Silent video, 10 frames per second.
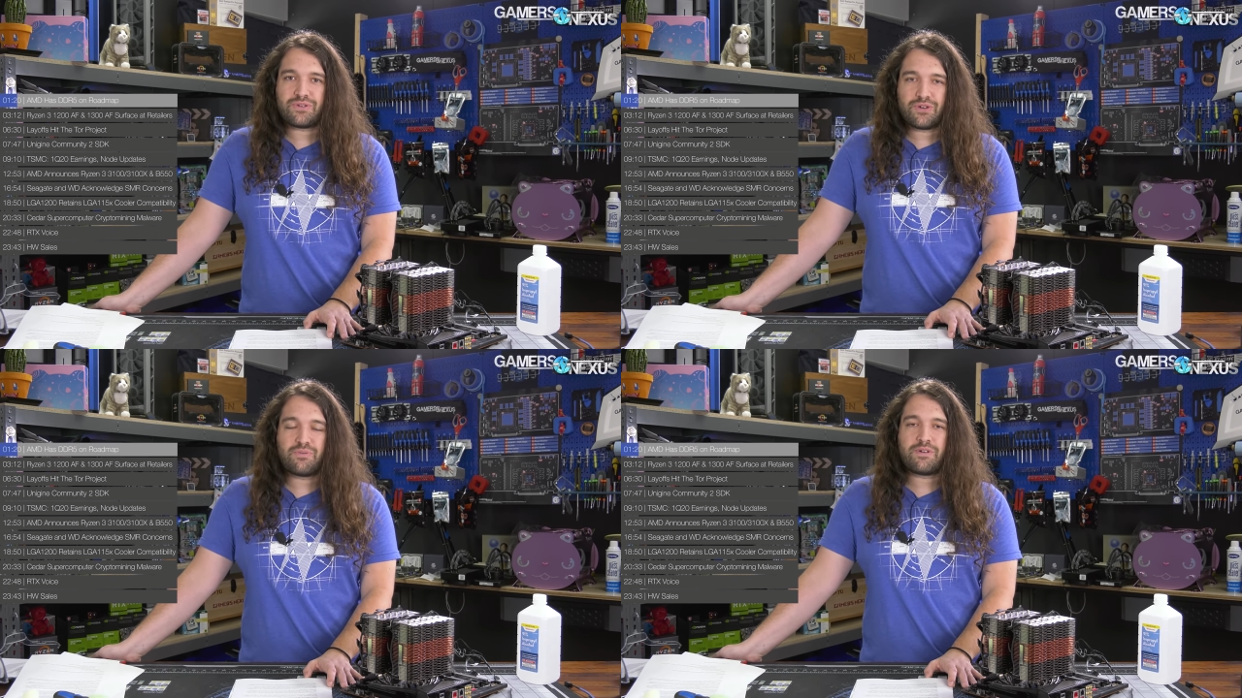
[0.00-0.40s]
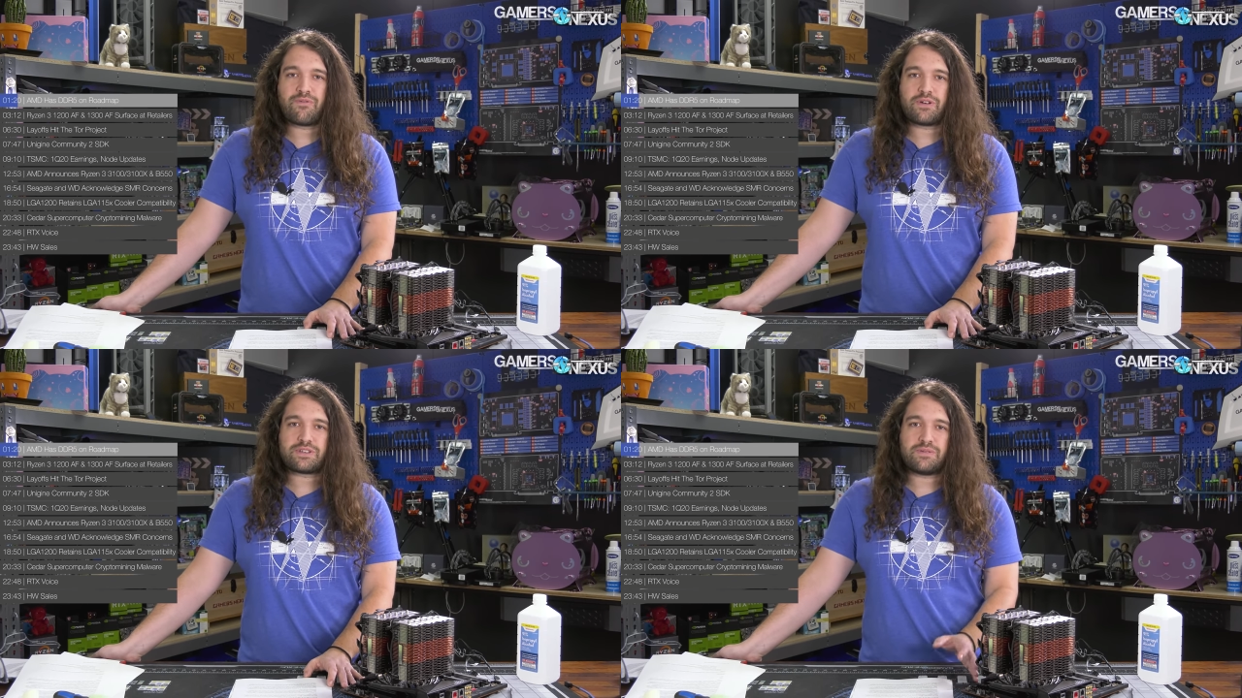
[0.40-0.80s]
with whom
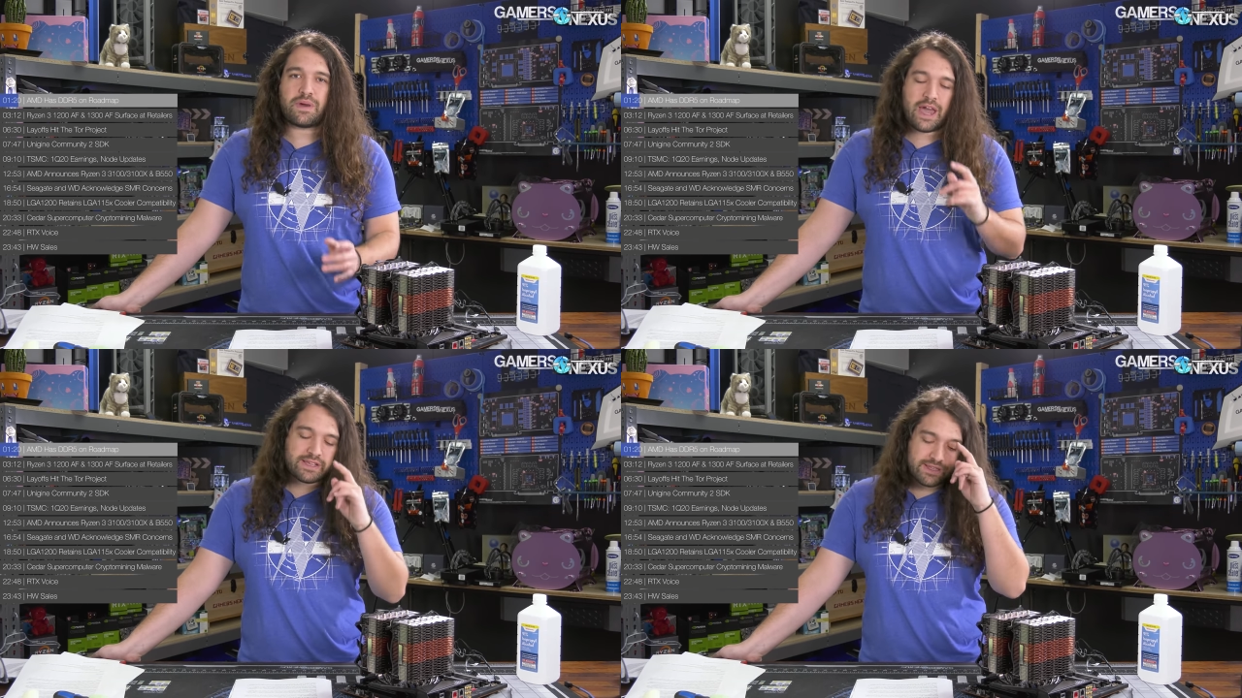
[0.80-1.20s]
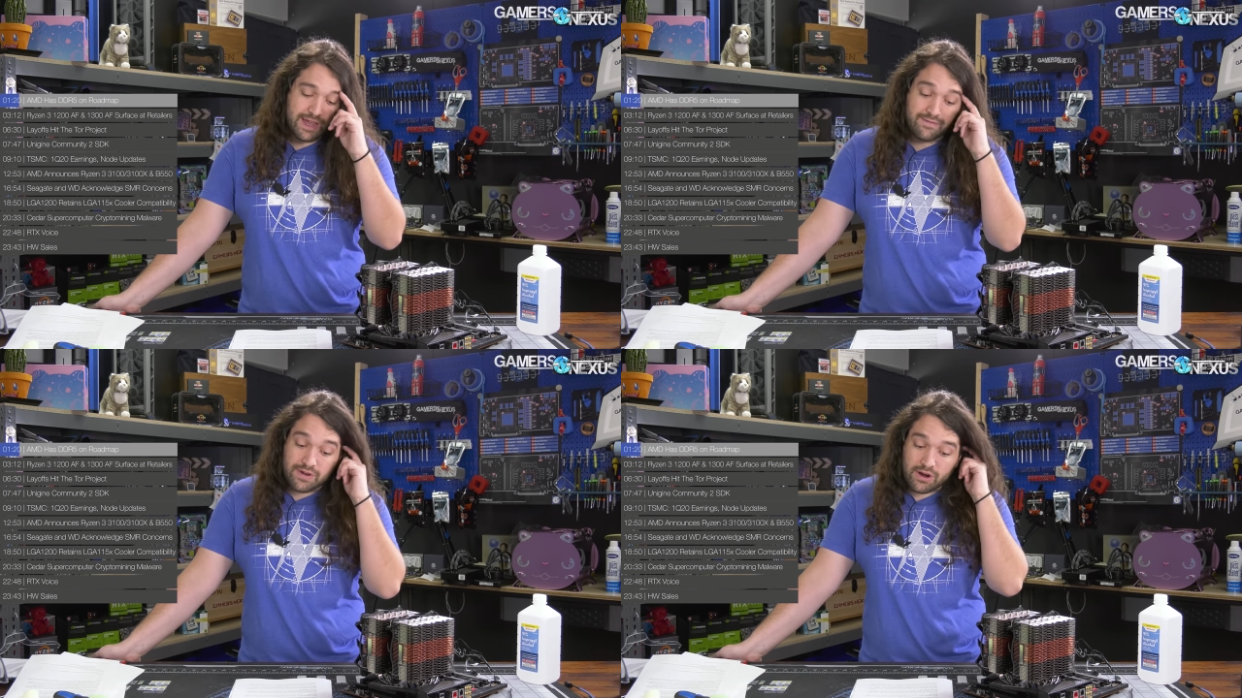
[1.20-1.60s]
we've worked in the past and
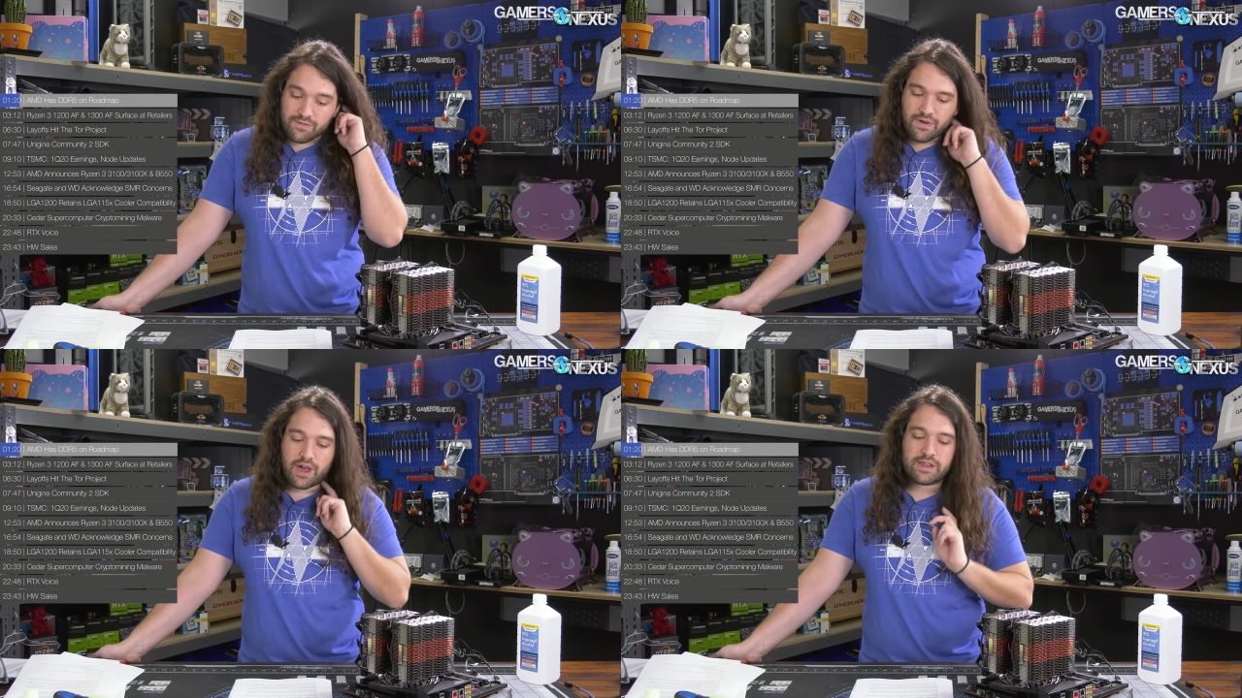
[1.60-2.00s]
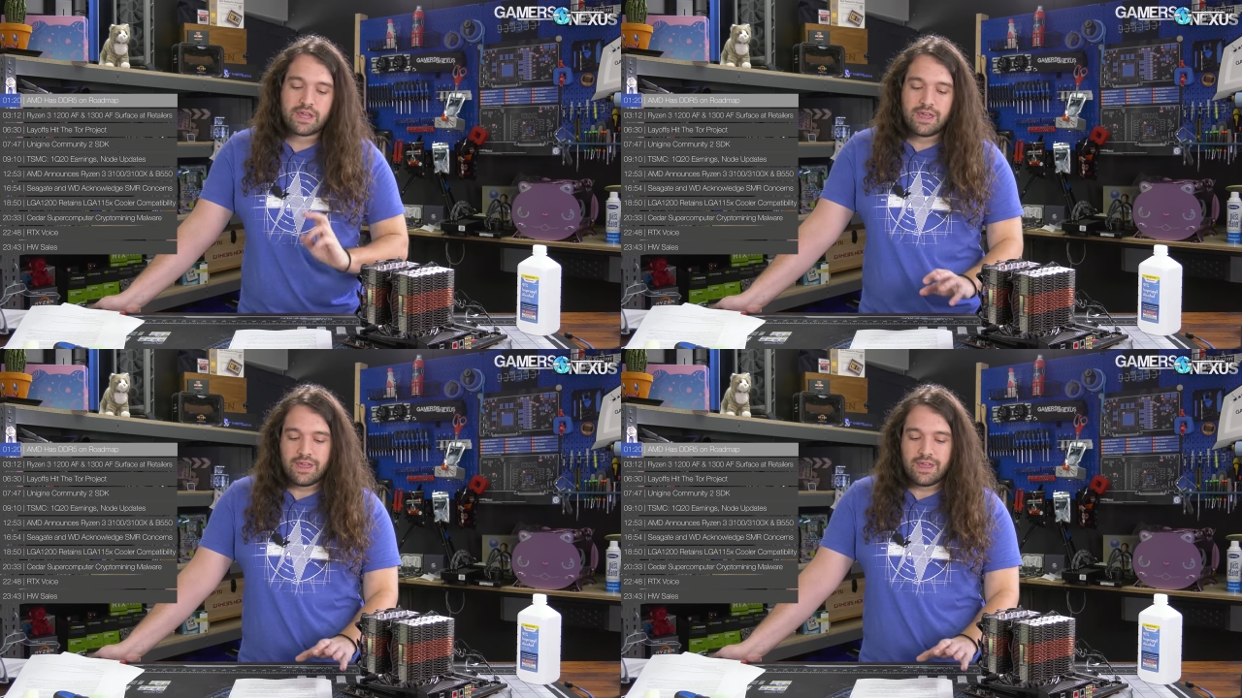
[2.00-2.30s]
have verified.